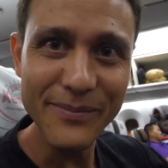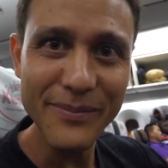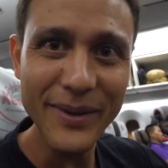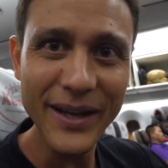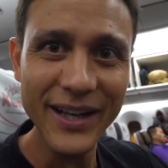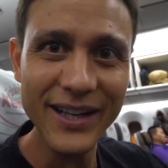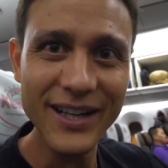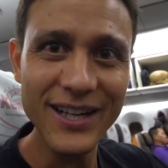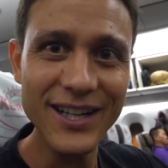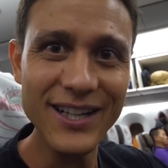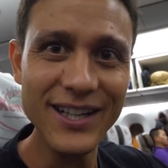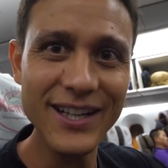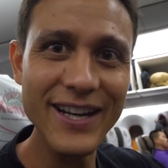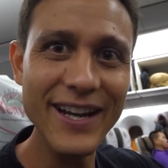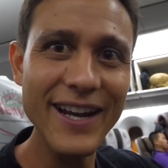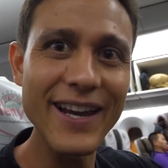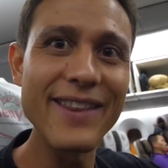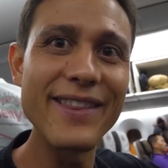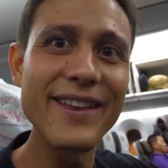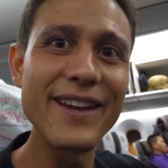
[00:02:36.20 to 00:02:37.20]
in Bangkok,
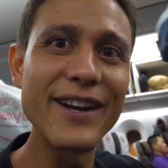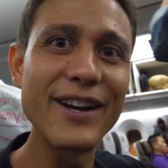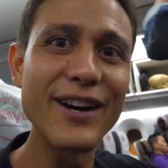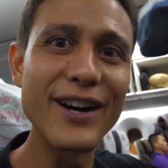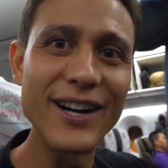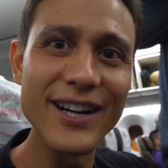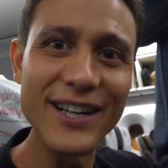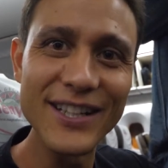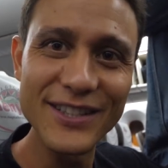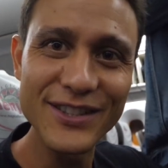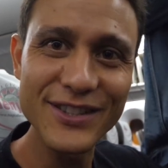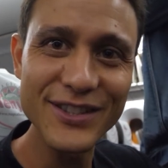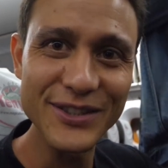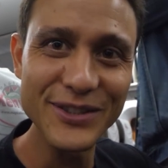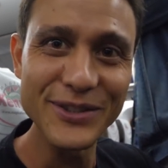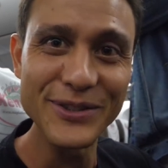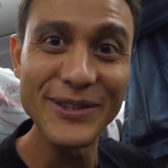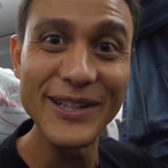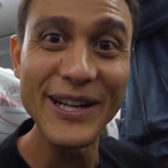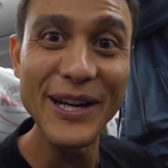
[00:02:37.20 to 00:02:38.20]
and then on
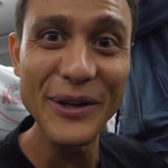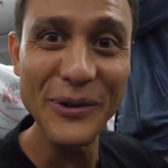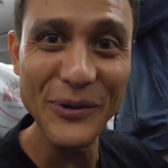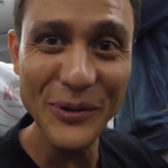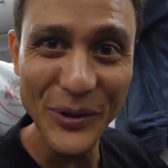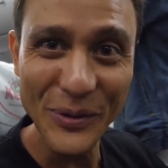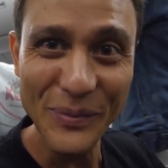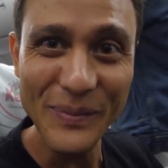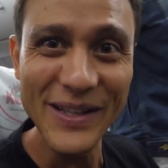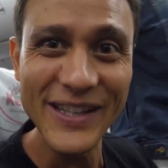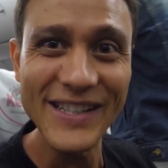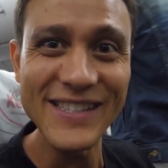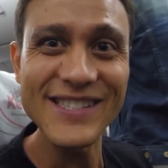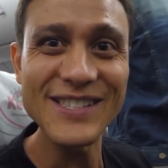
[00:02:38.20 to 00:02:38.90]
to Nairobi.